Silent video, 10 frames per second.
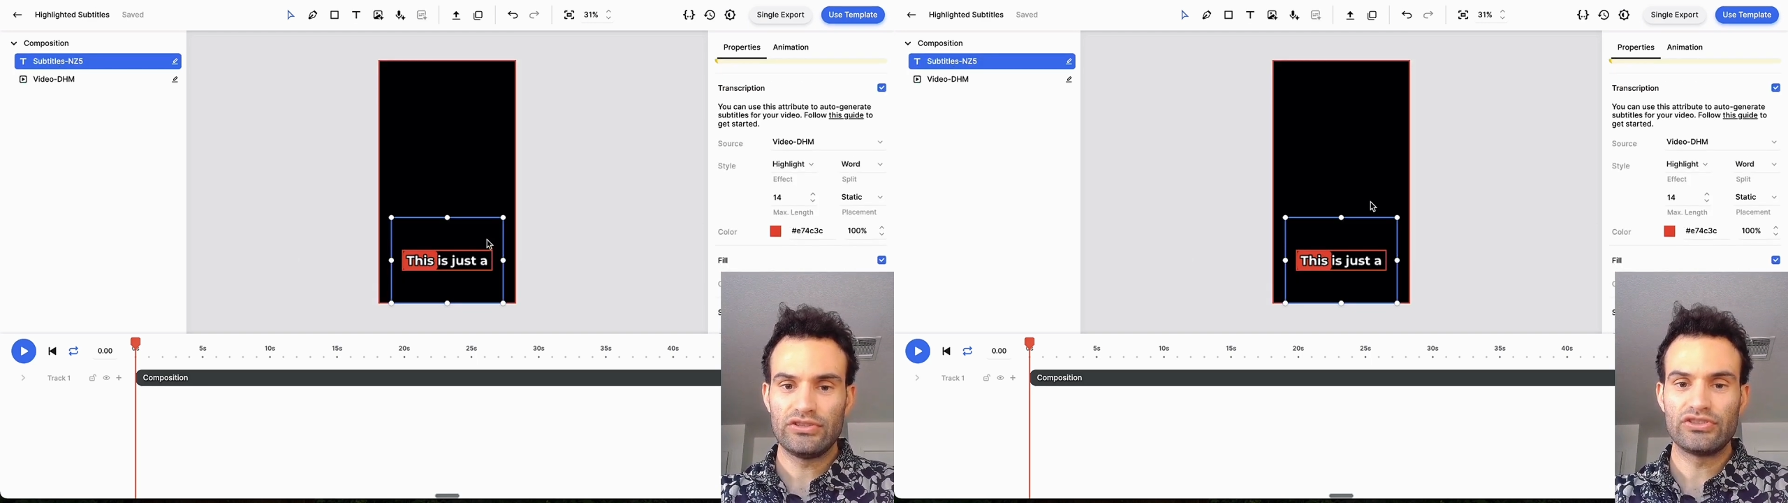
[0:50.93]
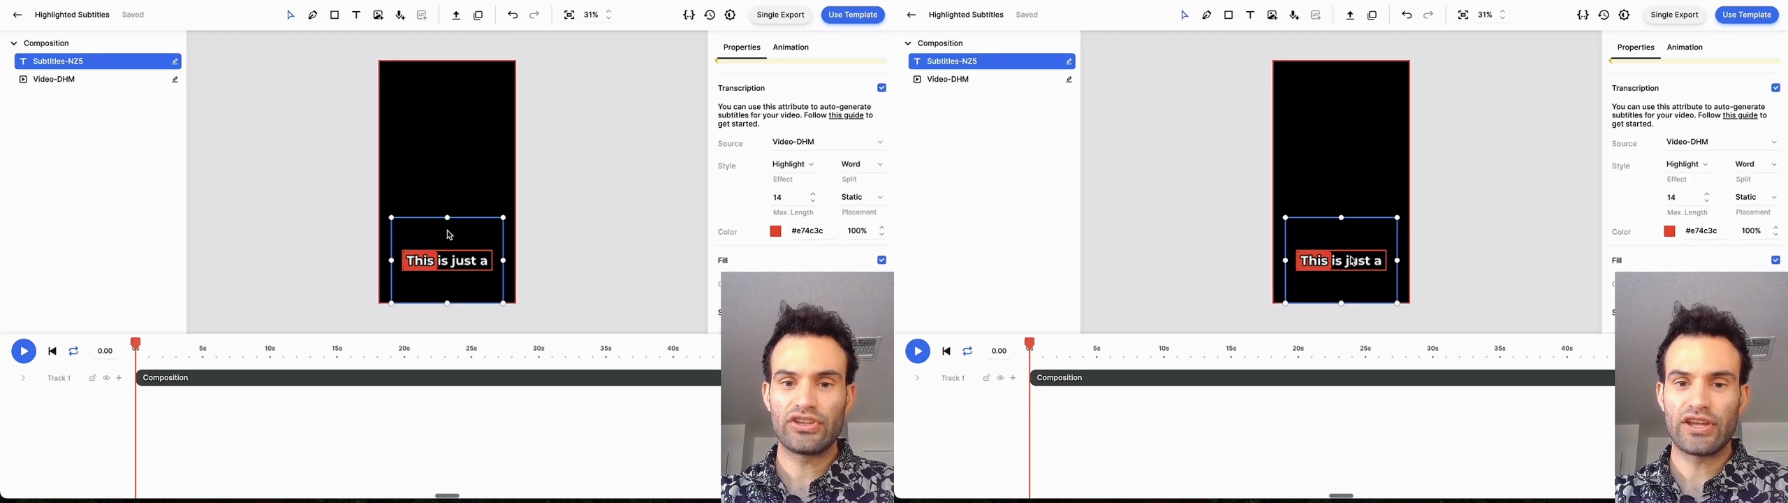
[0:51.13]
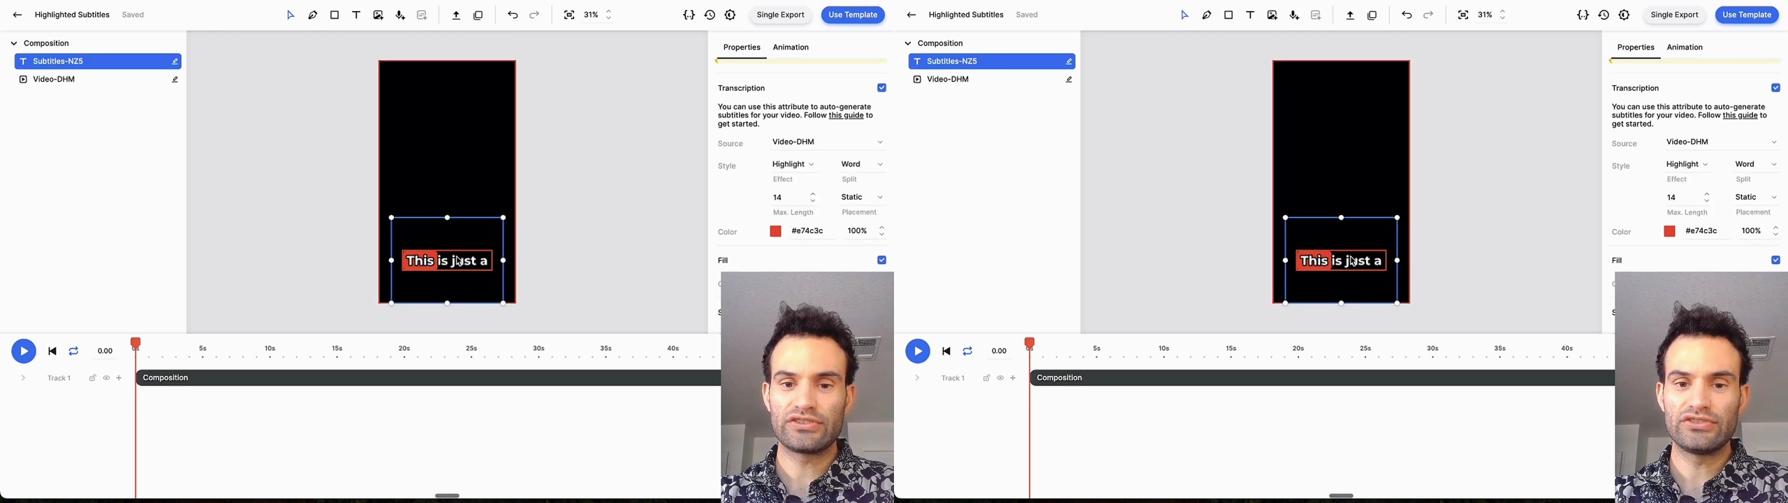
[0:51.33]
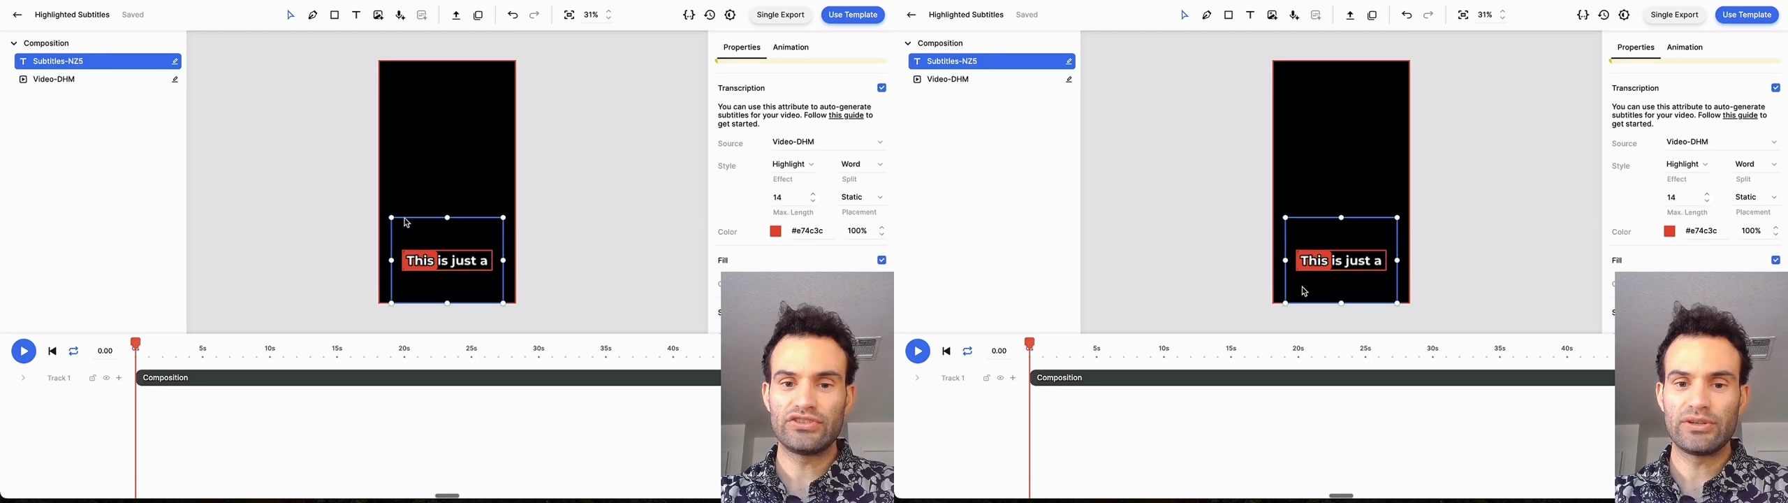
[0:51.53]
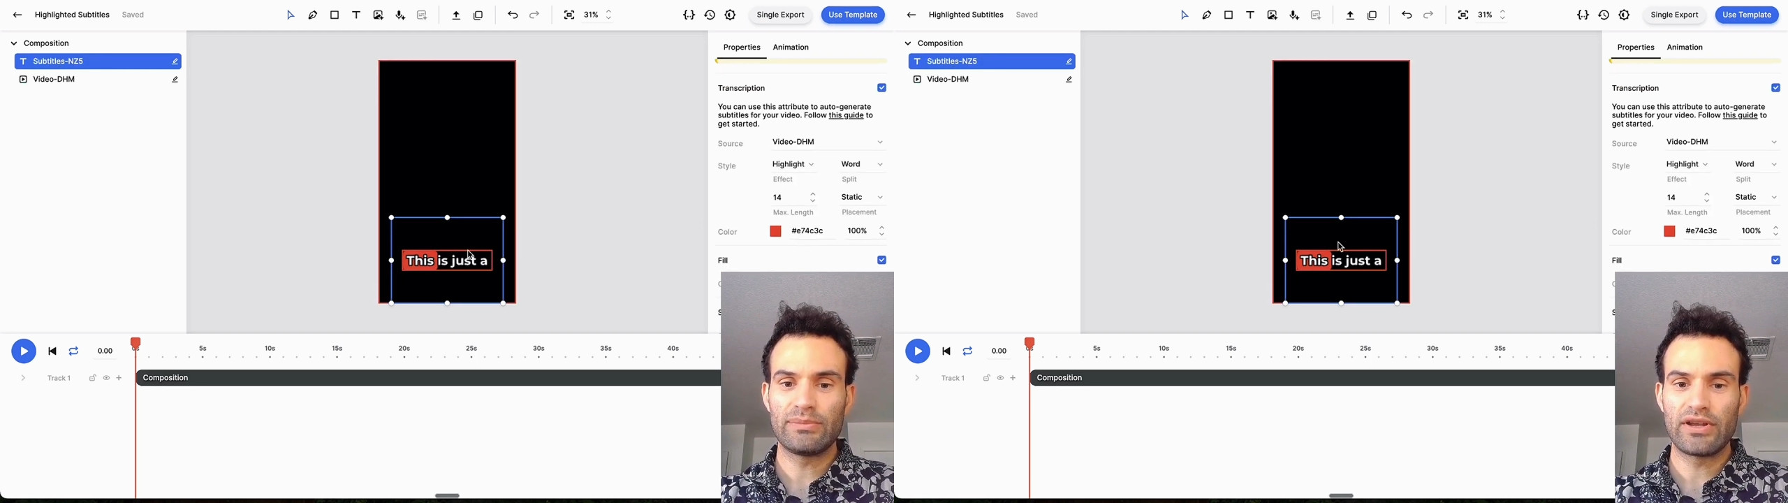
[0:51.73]
Usually on
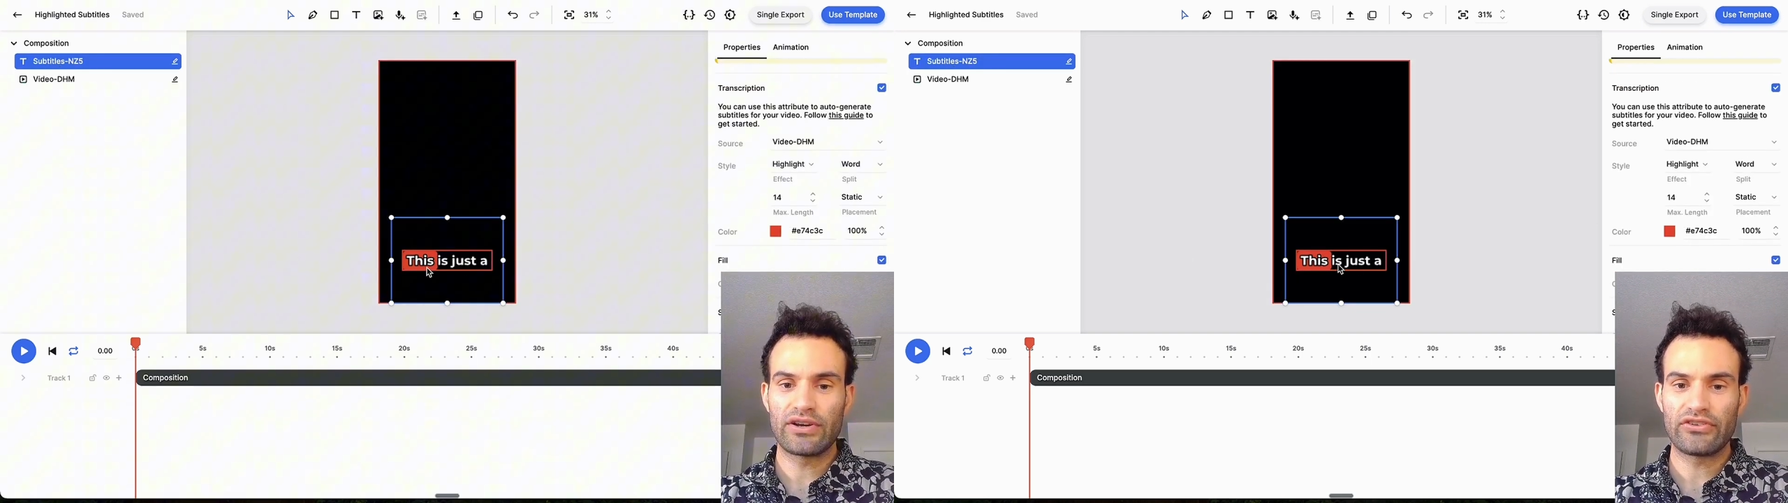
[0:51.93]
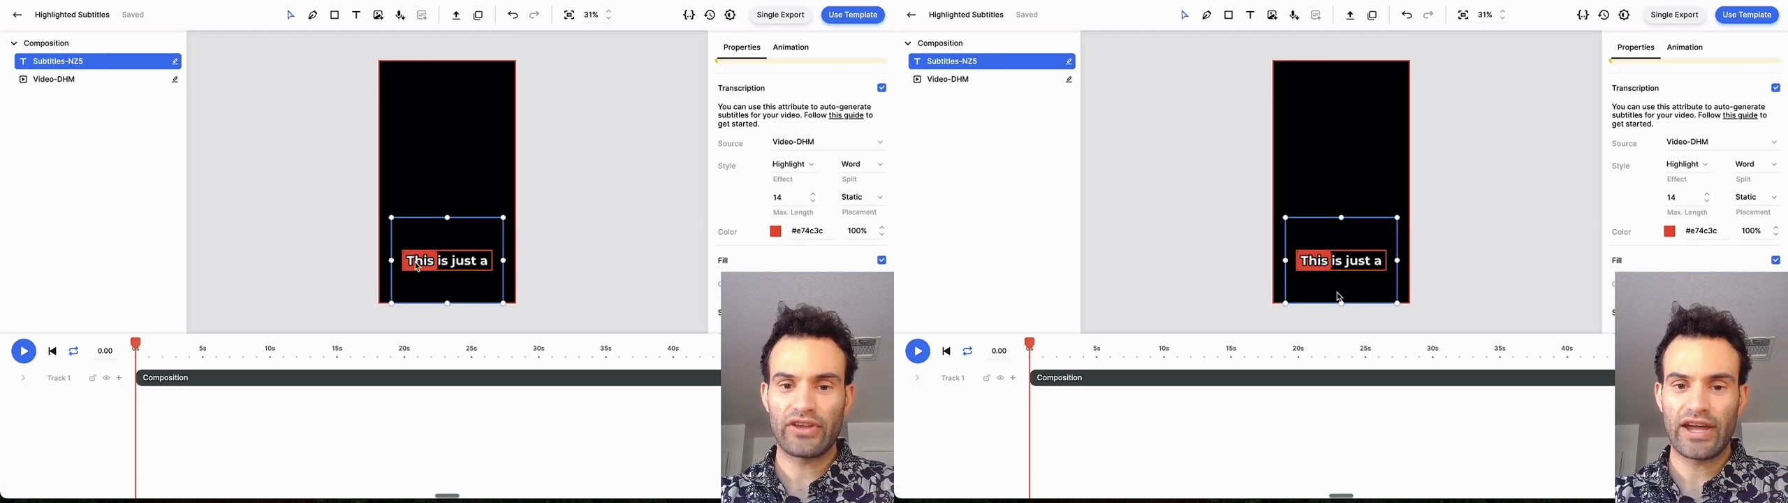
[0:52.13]
YouTube, there's